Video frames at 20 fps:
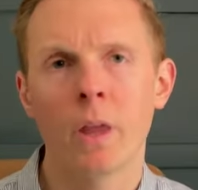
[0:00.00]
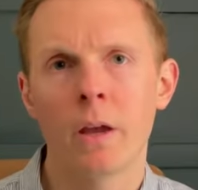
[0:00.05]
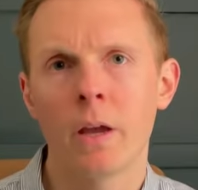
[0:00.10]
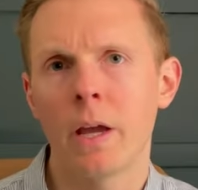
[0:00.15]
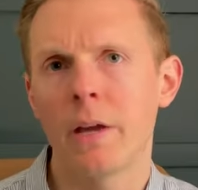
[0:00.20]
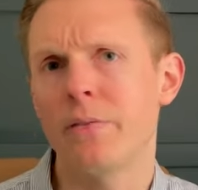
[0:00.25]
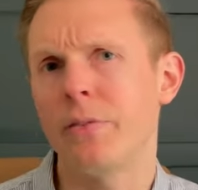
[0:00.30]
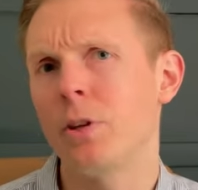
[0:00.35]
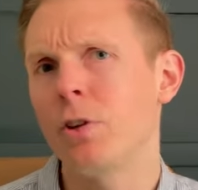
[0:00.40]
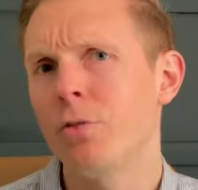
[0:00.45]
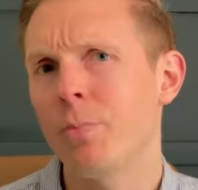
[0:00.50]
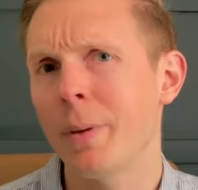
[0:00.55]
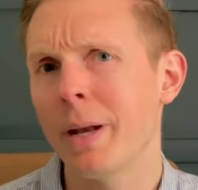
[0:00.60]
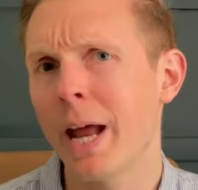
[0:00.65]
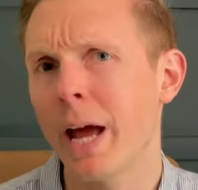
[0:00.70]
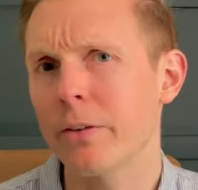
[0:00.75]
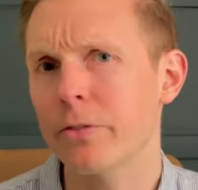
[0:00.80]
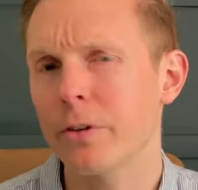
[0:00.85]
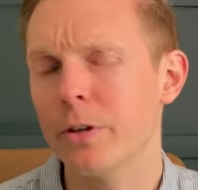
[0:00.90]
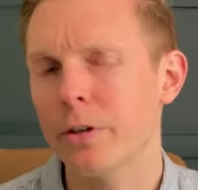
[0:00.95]
If you've been
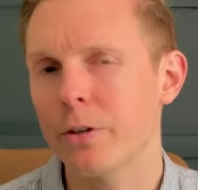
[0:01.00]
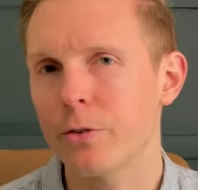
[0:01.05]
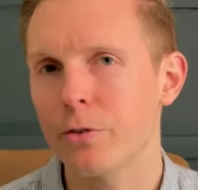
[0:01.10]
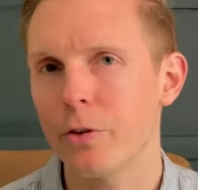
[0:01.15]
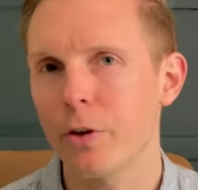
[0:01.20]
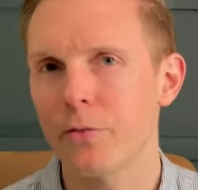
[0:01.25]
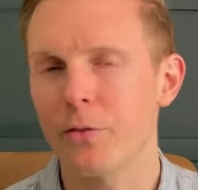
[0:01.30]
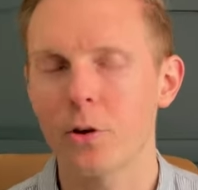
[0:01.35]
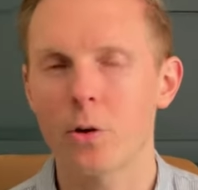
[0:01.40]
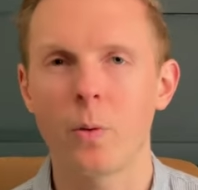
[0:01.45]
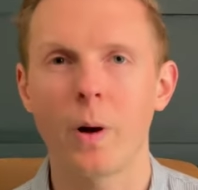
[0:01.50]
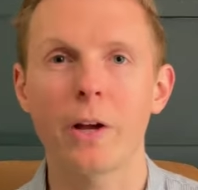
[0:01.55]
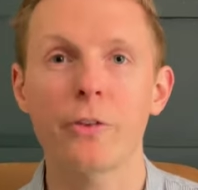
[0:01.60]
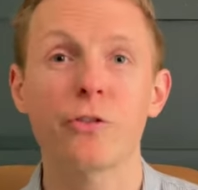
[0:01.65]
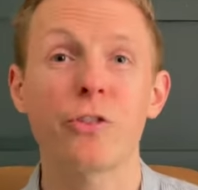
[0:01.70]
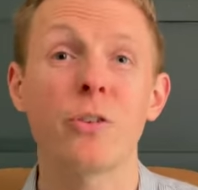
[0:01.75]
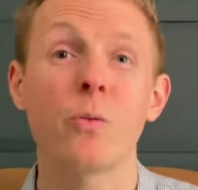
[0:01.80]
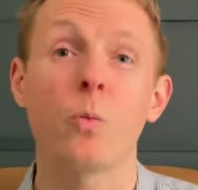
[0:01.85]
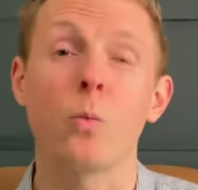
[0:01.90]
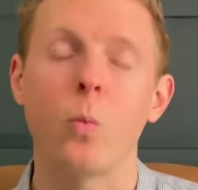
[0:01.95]
asking yourself the
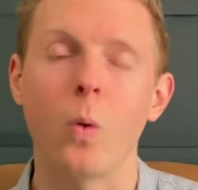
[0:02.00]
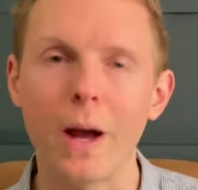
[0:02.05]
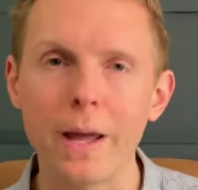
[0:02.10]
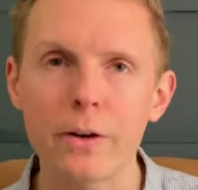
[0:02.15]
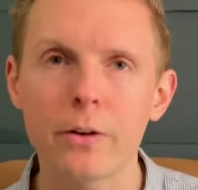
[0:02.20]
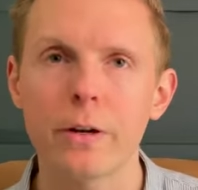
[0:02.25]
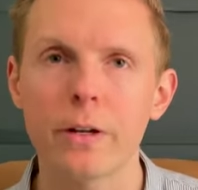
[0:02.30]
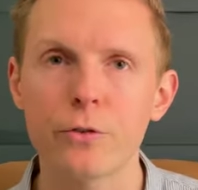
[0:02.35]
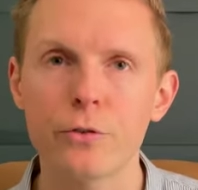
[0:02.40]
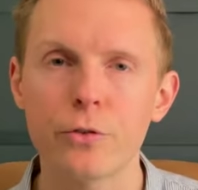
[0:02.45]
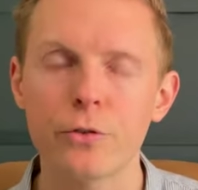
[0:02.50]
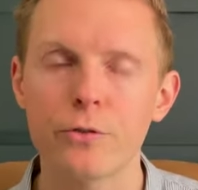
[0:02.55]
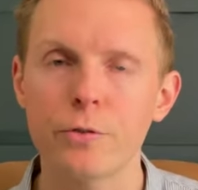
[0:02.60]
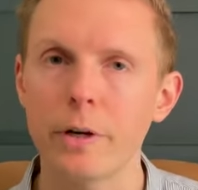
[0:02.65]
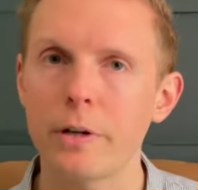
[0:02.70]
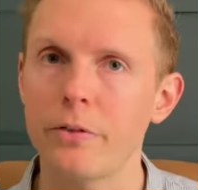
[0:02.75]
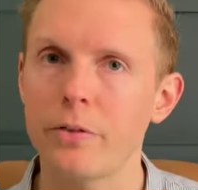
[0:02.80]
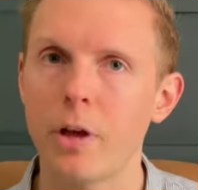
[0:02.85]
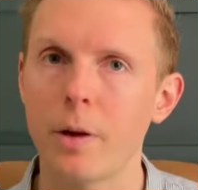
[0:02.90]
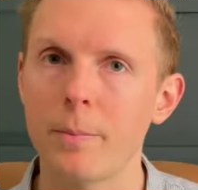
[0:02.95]
question, when are interest
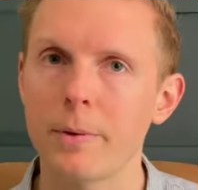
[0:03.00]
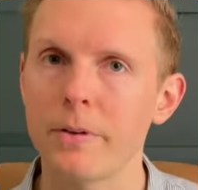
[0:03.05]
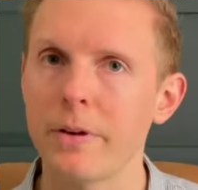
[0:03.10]
rates coming